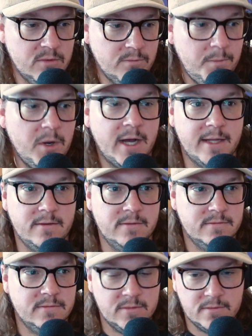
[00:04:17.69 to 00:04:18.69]
But
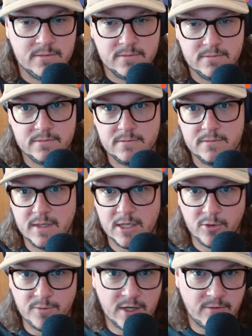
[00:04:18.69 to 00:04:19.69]

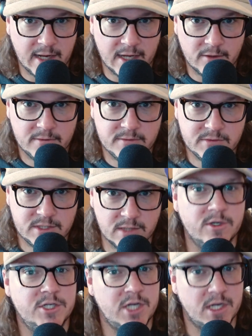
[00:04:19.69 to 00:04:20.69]
it'll be around in
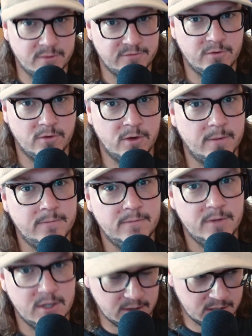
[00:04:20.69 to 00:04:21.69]
some way, shape, or form.
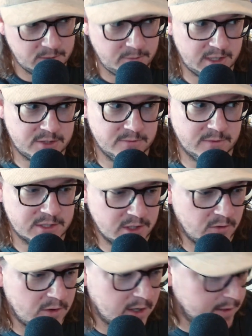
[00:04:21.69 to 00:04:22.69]
A Great Depression must
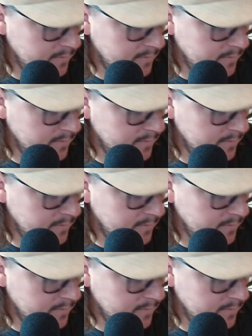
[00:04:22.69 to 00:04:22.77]
go on.